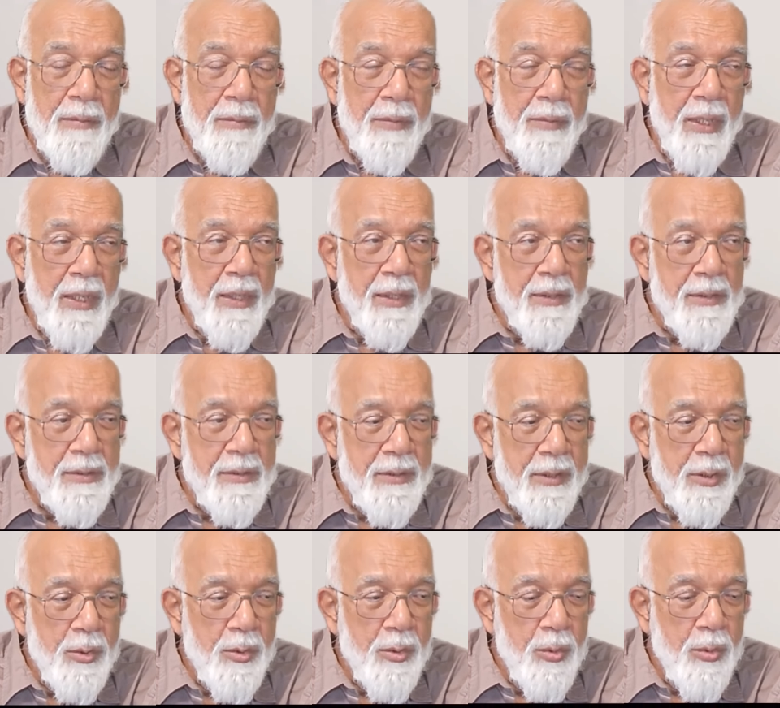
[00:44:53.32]
means
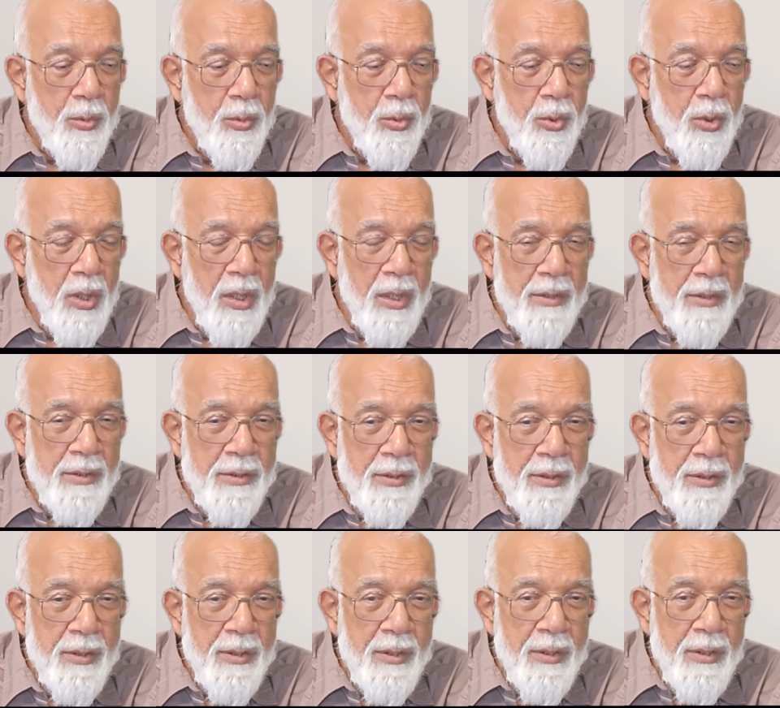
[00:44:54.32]
you want
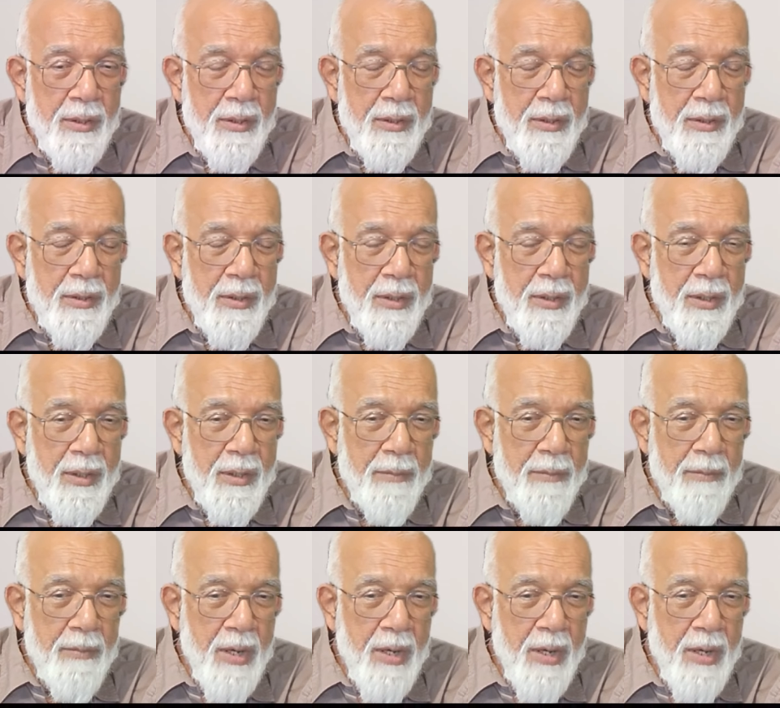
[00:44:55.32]
the